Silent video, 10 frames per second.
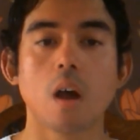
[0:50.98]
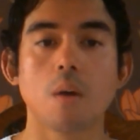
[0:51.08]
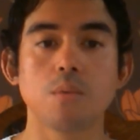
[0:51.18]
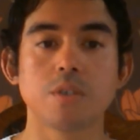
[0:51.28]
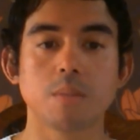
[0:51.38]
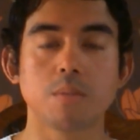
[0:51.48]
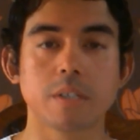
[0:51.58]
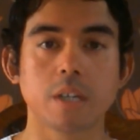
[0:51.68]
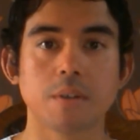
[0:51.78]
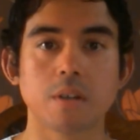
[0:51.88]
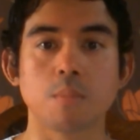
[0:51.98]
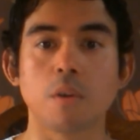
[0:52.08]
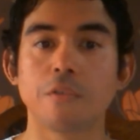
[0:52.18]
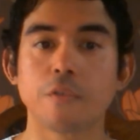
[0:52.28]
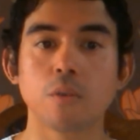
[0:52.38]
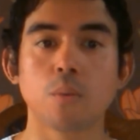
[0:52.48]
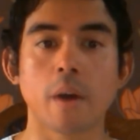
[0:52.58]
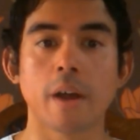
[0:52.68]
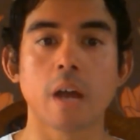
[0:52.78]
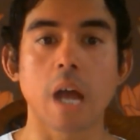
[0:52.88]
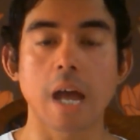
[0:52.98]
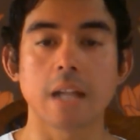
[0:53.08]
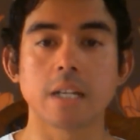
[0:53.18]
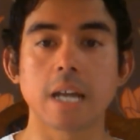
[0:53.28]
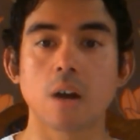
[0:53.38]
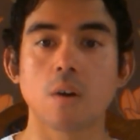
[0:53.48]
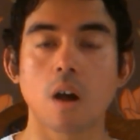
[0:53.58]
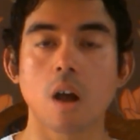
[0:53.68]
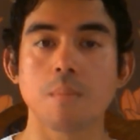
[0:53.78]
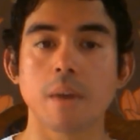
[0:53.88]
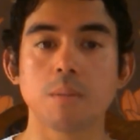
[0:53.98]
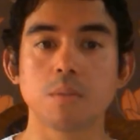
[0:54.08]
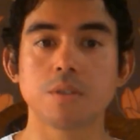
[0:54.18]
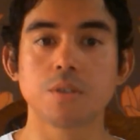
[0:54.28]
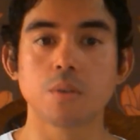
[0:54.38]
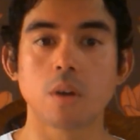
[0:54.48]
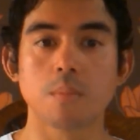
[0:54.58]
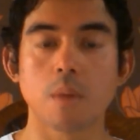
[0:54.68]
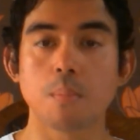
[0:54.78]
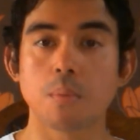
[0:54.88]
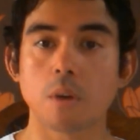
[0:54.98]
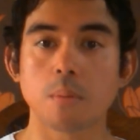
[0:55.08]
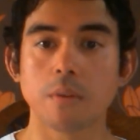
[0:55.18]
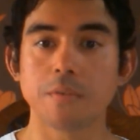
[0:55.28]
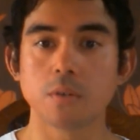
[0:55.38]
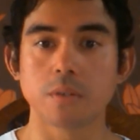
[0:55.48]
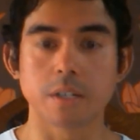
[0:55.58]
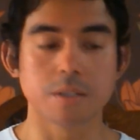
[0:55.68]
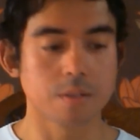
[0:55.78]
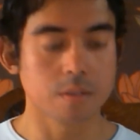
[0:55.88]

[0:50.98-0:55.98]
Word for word: was able to give it um, a full wear, and now I'm able to do um, a proper review on it.